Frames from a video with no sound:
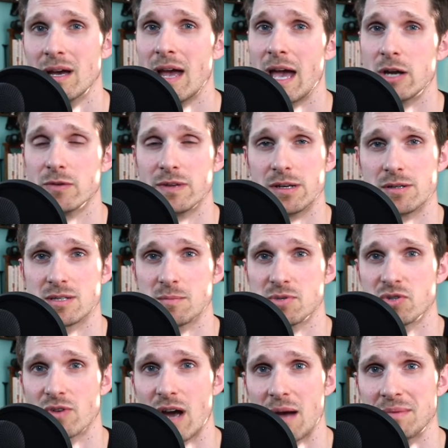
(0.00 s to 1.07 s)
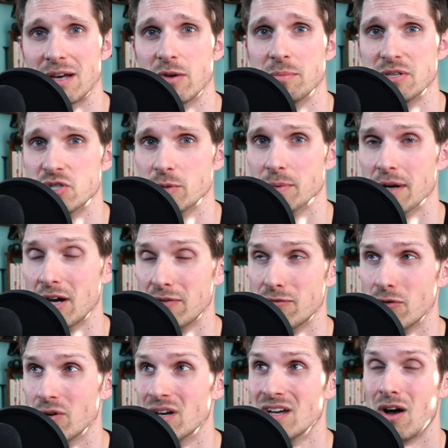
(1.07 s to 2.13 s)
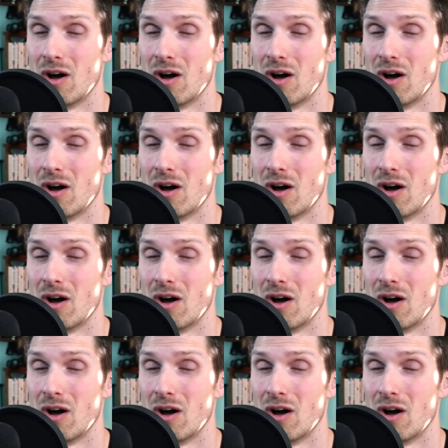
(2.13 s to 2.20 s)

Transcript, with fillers: Head over there, subscribe. That would be super helpful.